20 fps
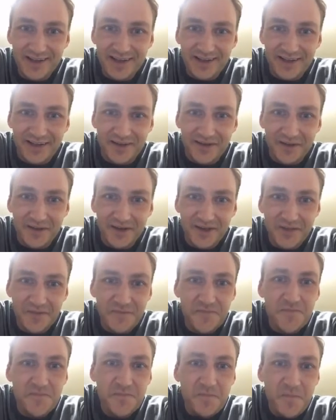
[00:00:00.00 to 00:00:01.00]
you know.
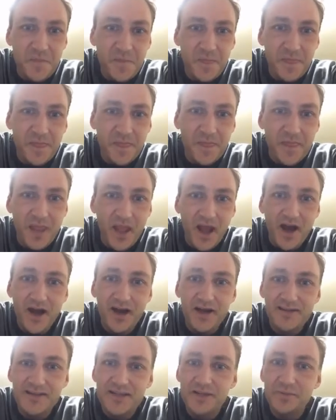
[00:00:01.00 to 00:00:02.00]

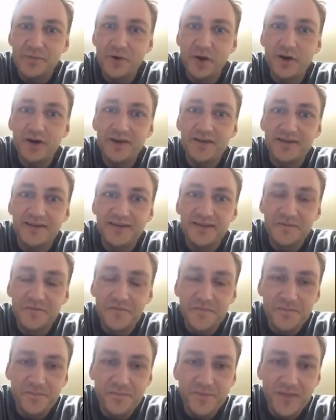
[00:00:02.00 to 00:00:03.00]
Tim Hortons.
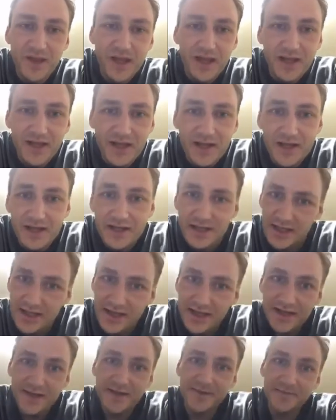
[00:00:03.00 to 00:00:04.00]

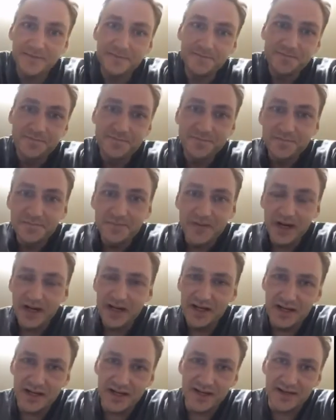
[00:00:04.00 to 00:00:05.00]
Yeah,
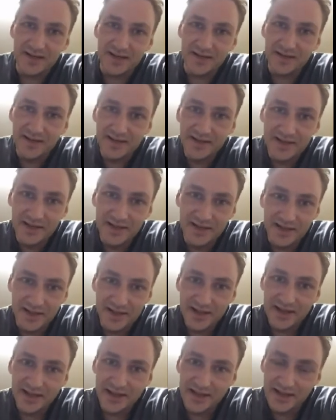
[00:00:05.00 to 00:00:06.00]
yeah.
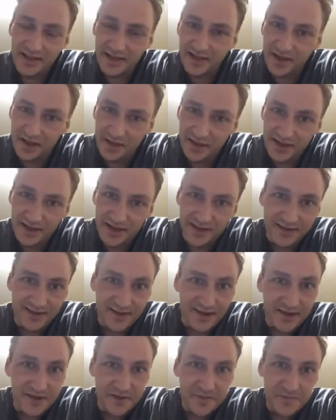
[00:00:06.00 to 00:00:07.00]
You know, and it's
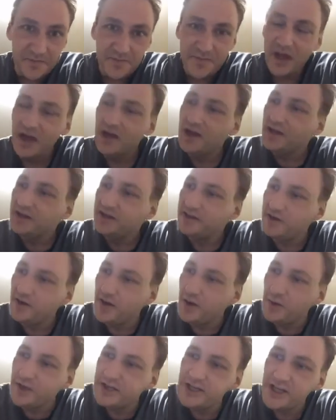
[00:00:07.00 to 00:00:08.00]
like, you know,
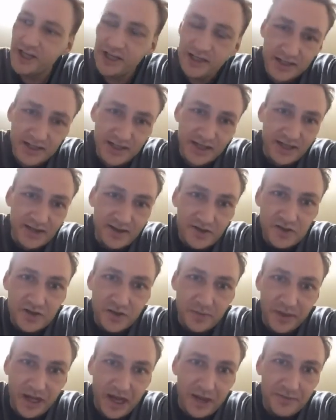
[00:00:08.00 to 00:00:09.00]
I wish I could get into
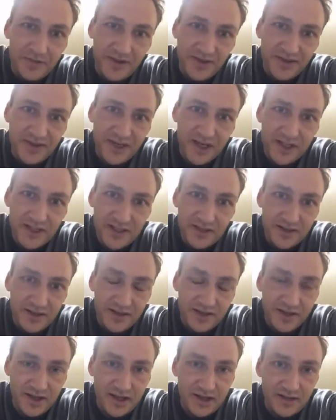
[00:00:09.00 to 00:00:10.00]
a blab discussion
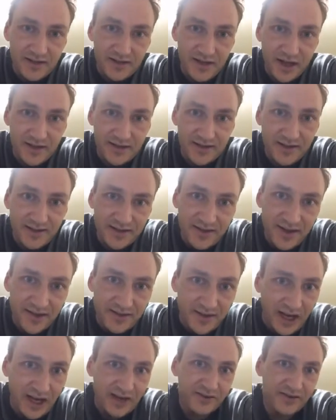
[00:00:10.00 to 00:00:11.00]
and
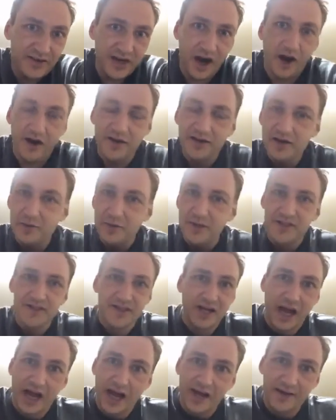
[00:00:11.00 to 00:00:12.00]
discuss every argument
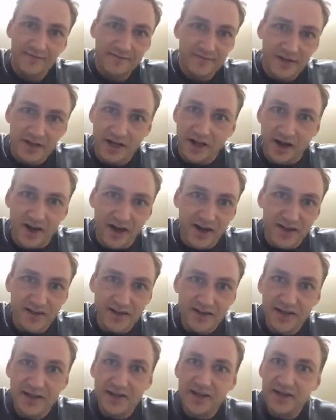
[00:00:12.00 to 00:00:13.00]
I have for
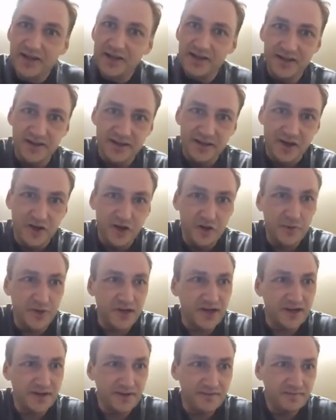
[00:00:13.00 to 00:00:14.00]
God, you know,
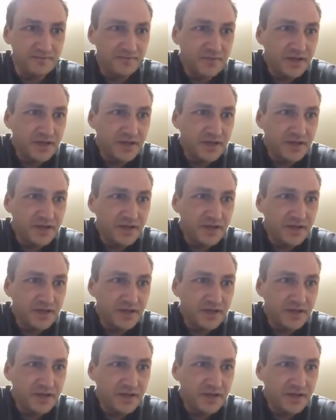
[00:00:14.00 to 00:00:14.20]
but